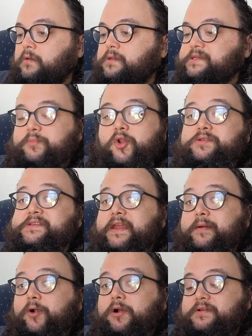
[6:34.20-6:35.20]
Some knows
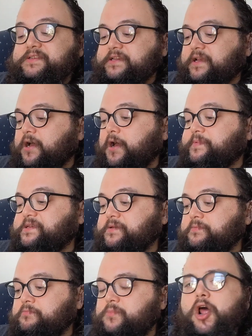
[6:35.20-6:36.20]
the neighbor calls the
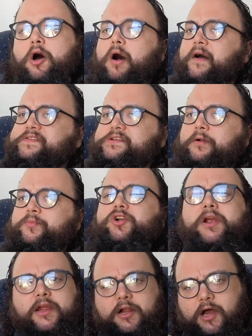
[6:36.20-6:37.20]
cops. No, officer, I'm
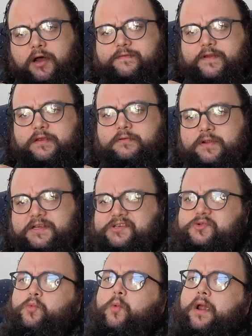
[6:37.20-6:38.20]
drinking coffee. I
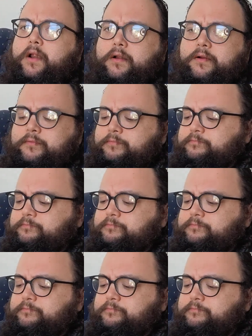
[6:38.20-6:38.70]
swear.